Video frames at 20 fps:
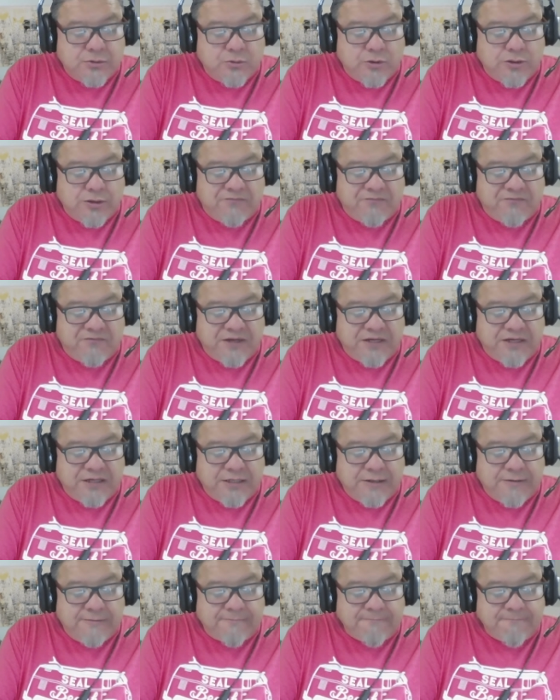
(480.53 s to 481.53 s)
will
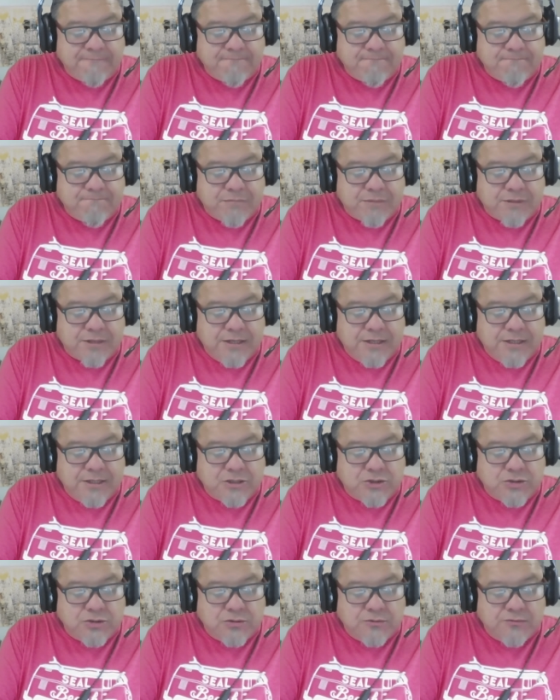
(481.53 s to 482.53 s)
feed
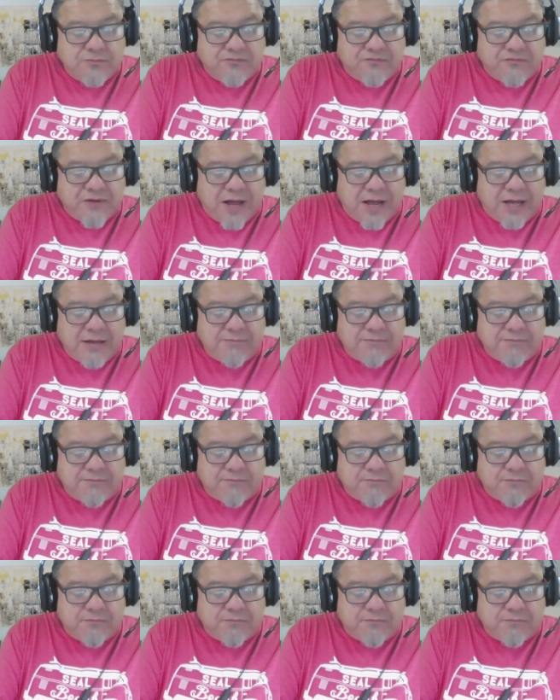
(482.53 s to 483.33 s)
into five